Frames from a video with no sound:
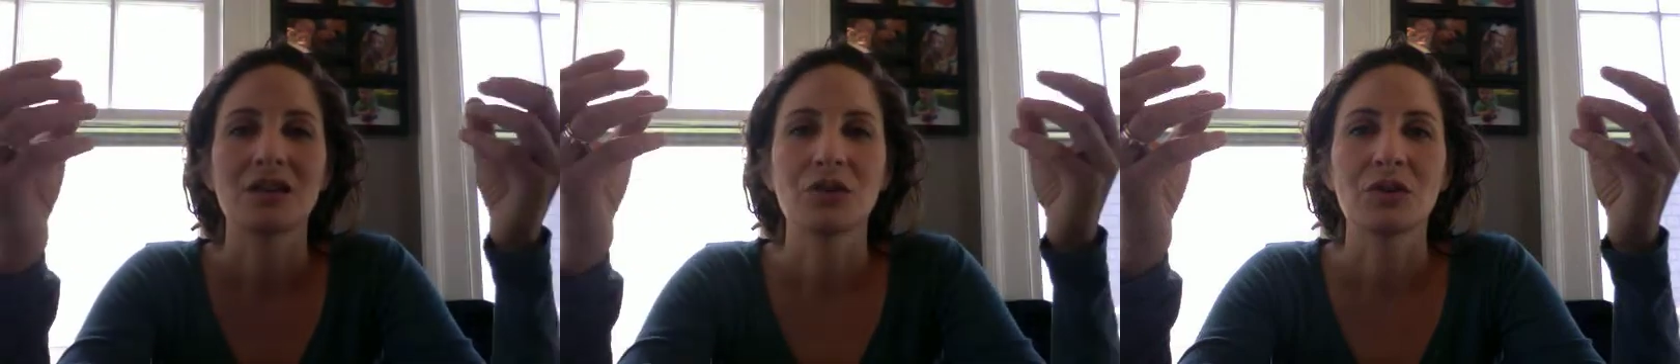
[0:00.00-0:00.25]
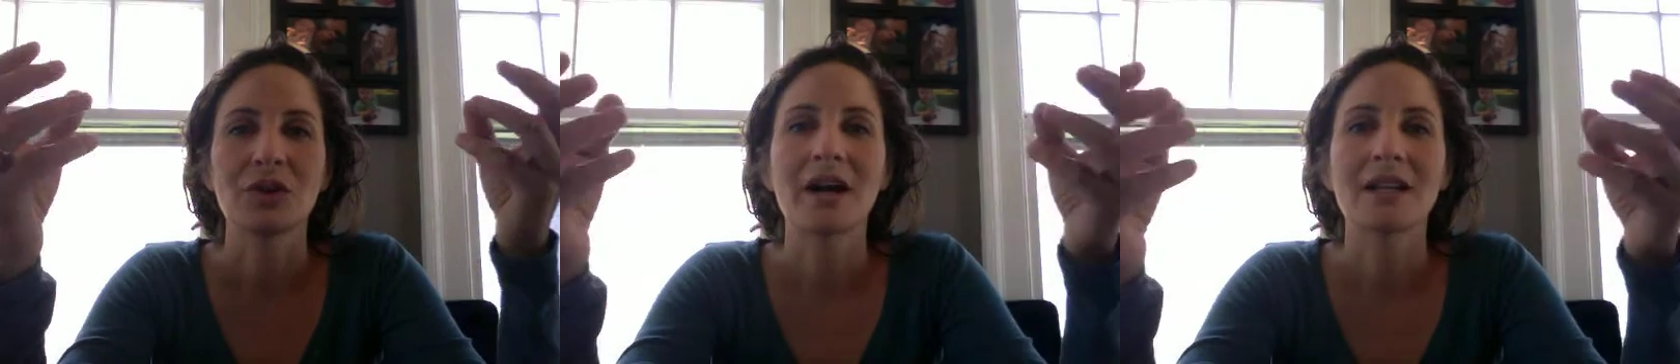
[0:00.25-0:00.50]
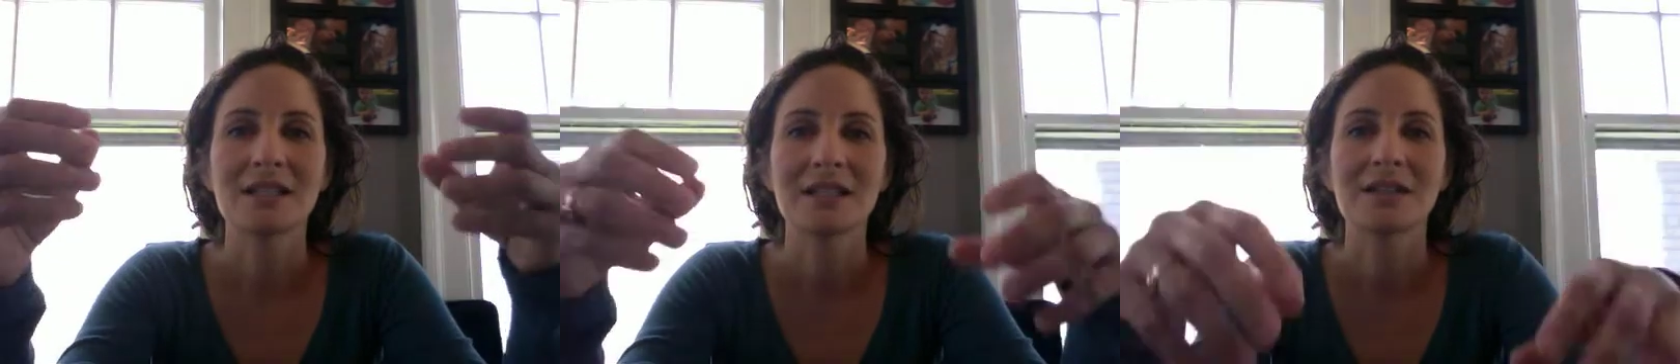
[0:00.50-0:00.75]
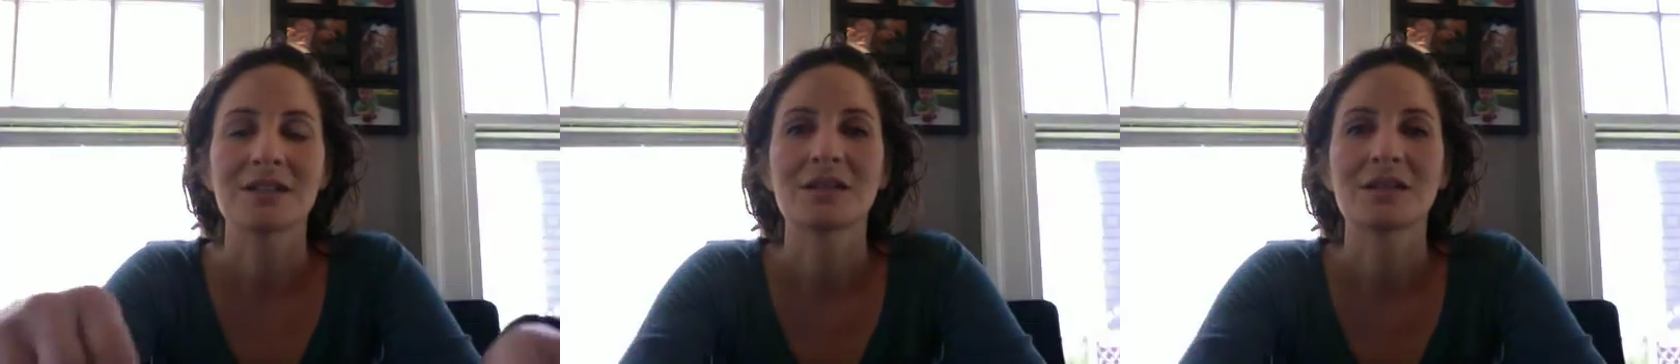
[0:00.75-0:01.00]
your
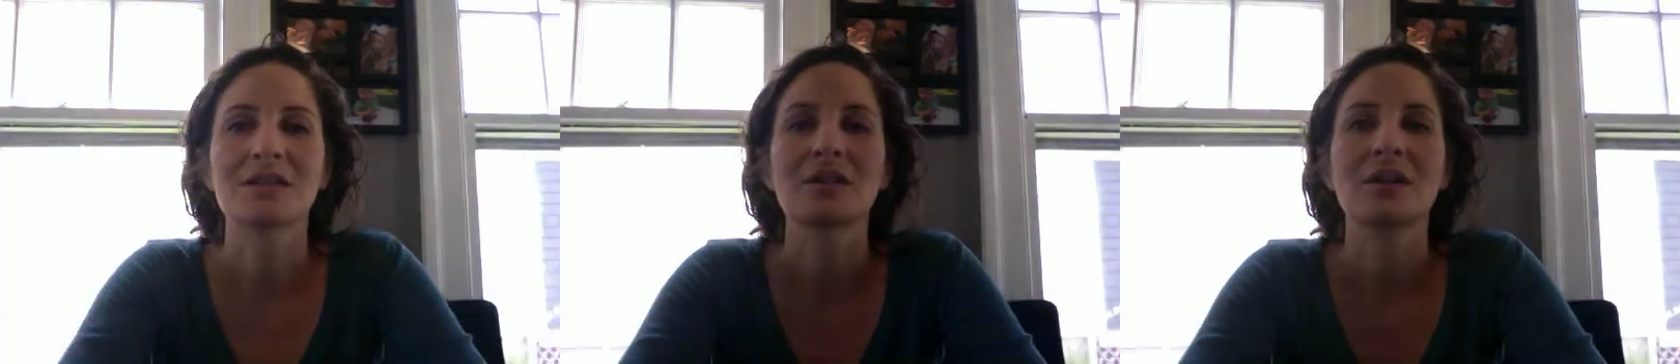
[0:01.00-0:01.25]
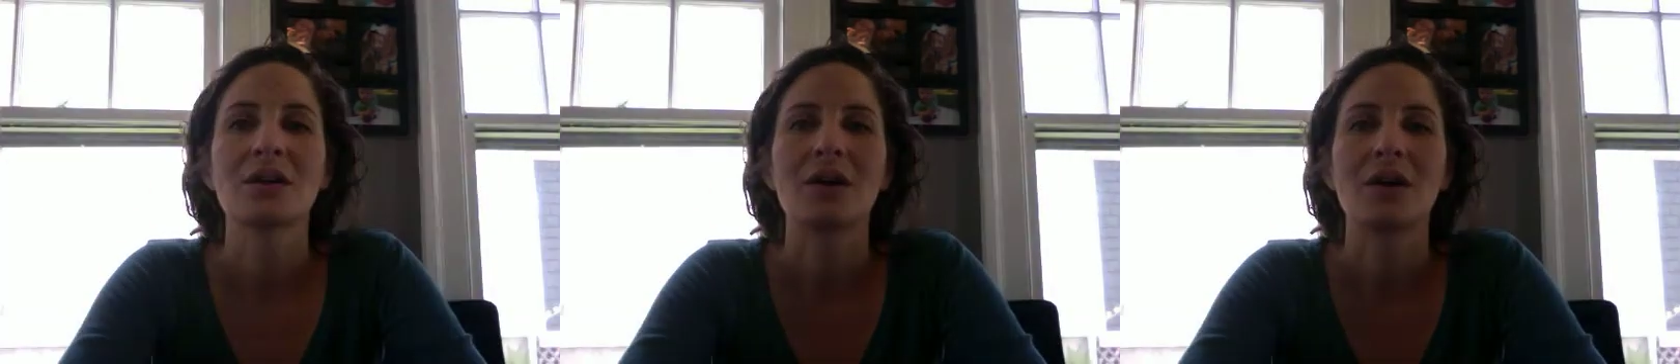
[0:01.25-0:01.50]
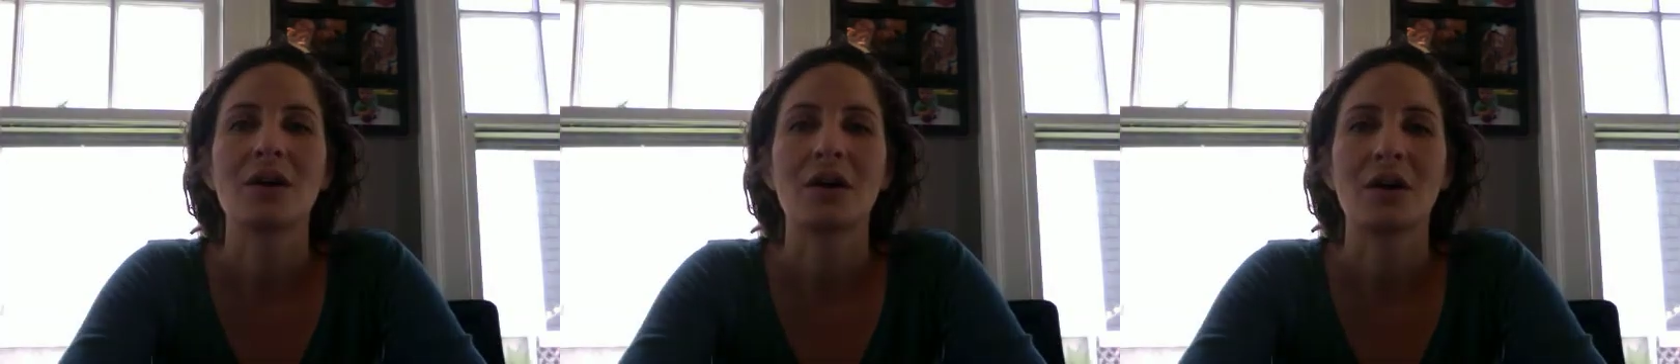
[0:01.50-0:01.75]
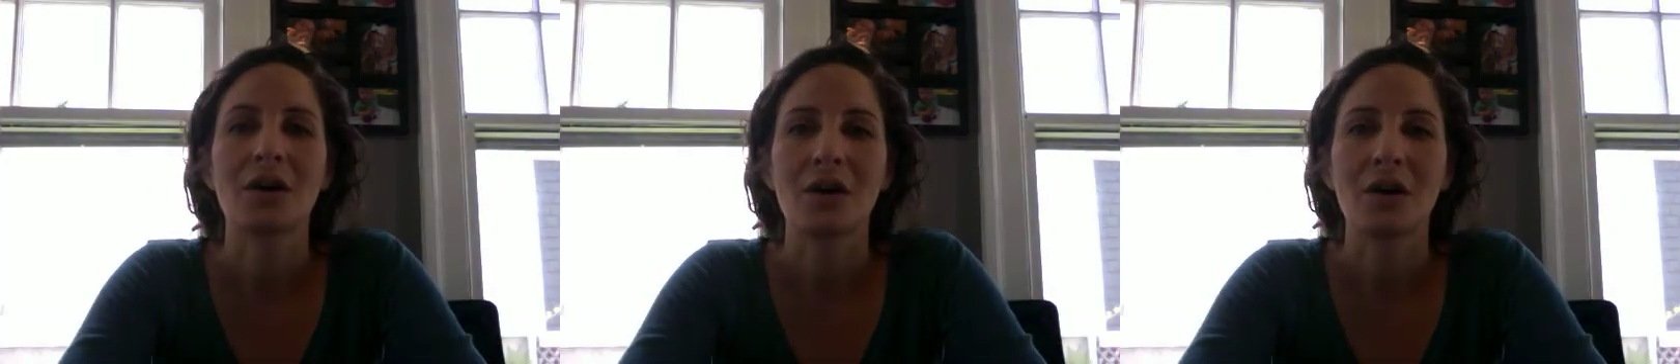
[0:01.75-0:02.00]
ideas
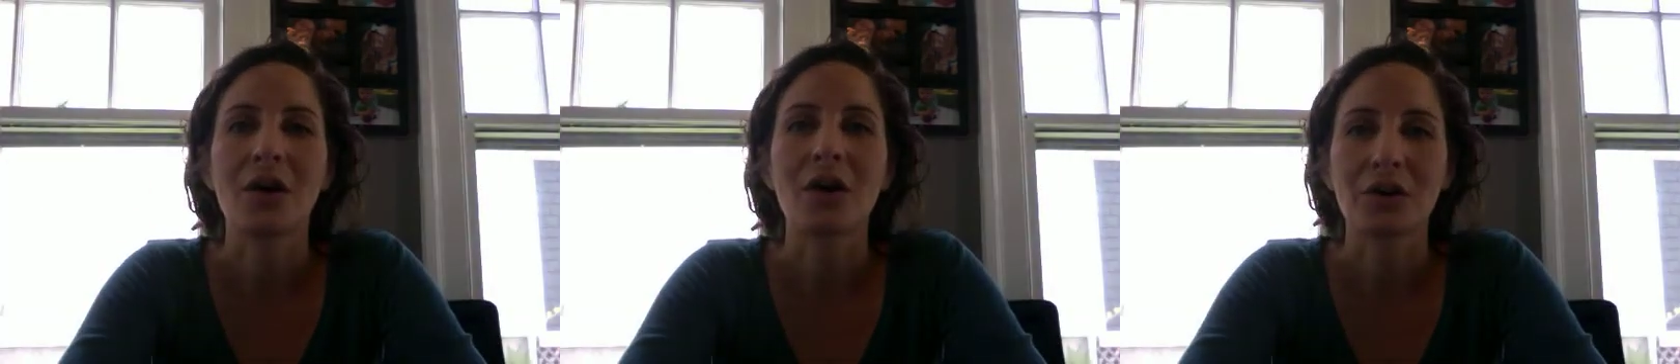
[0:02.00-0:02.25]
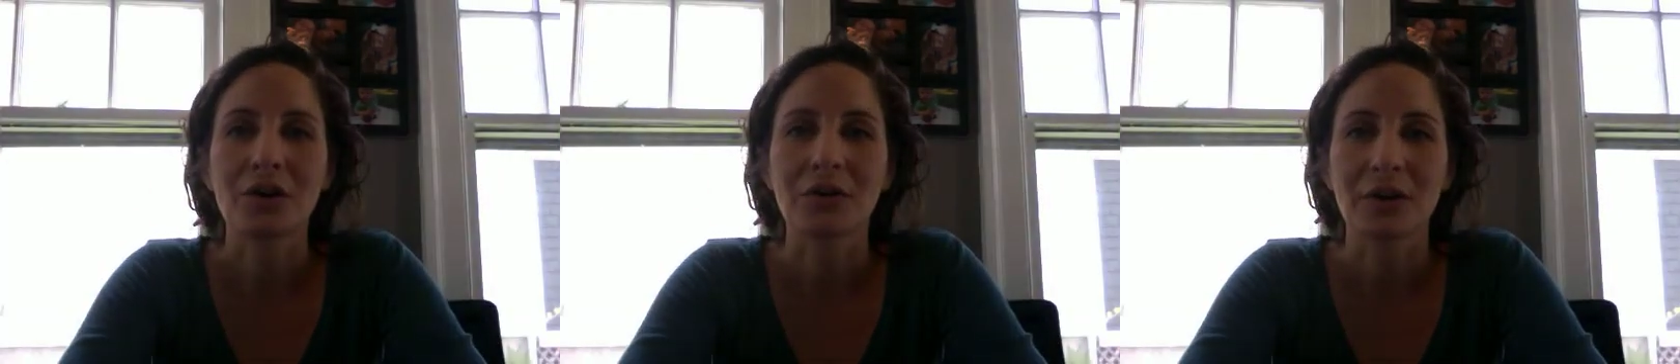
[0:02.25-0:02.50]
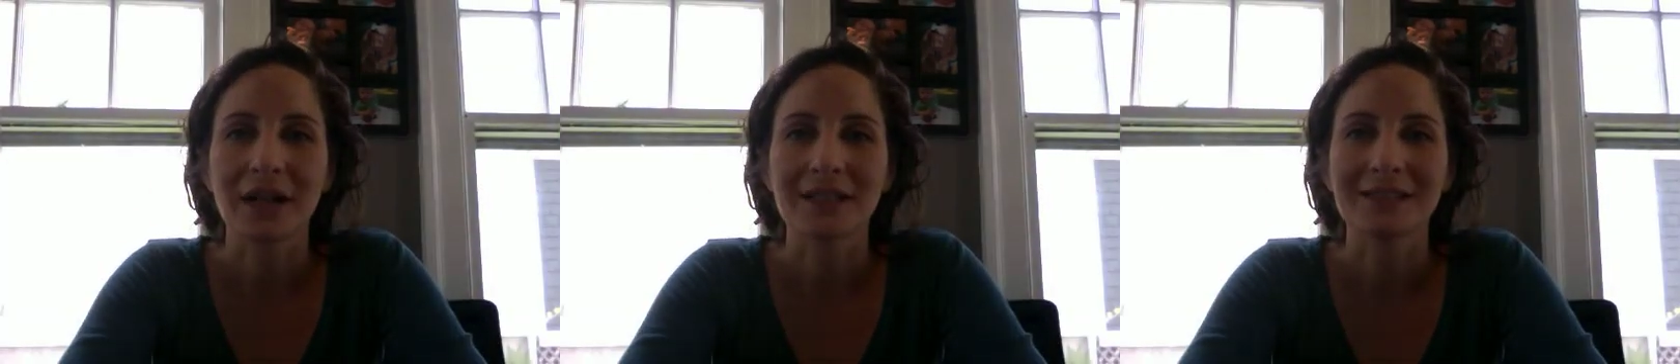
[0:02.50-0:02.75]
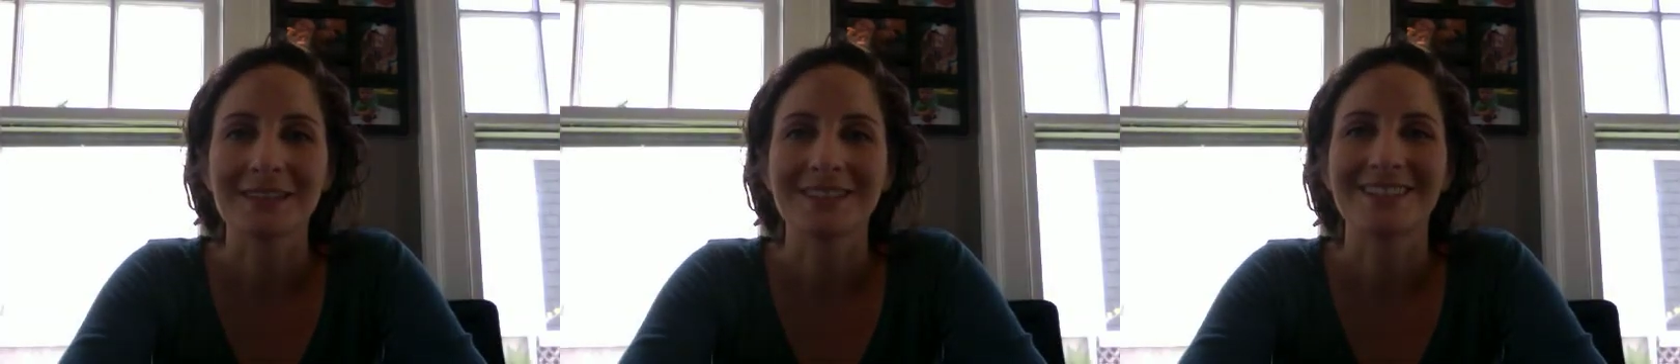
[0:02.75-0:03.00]
are
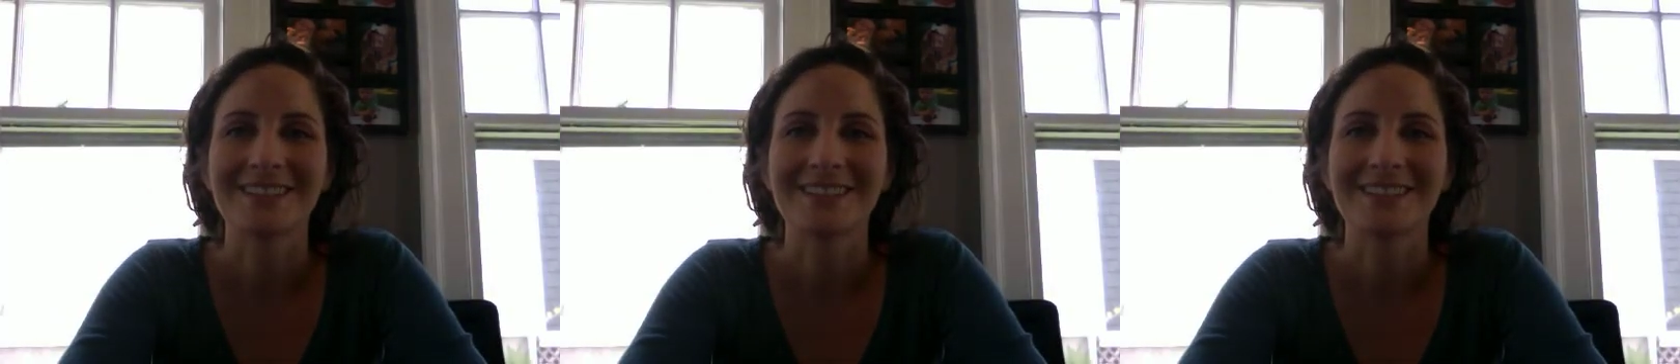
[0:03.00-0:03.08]
correct.